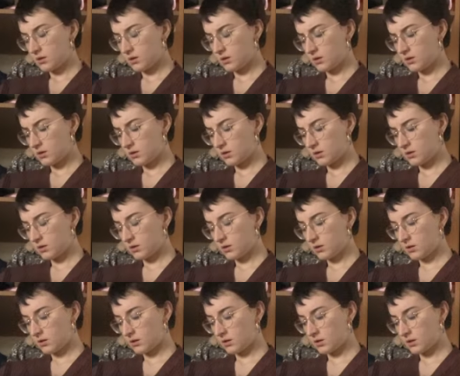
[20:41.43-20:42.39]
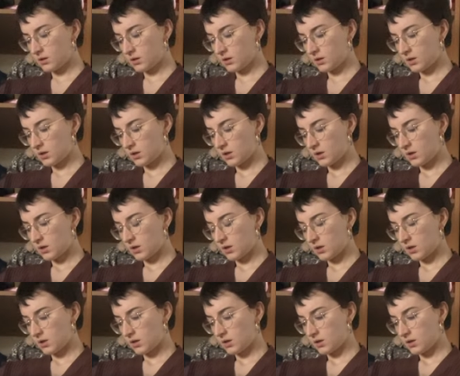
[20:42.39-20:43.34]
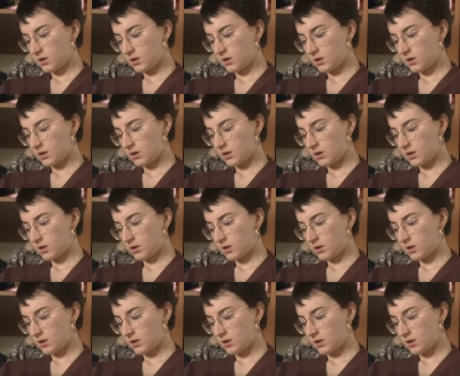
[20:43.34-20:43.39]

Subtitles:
(silence)